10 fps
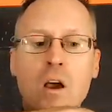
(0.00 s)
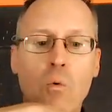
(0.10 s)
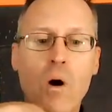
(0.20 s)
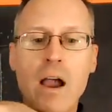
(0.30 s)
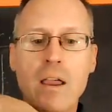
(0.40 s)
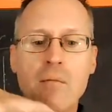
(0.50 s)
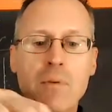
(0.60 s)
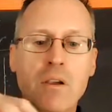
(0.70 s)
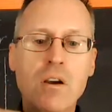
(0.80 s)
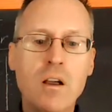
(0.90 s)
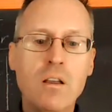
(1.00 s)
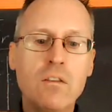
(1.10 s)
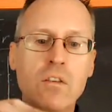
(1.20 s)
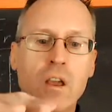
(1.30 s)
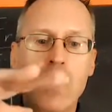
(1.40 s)
Why?
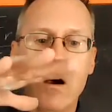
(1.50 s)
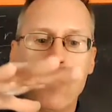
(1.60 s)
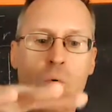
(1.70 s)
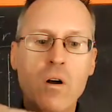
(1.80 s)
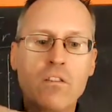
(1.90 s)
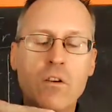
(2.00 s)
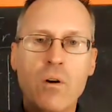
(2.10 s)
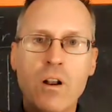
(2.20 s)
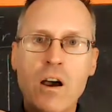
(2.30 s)
Because what's going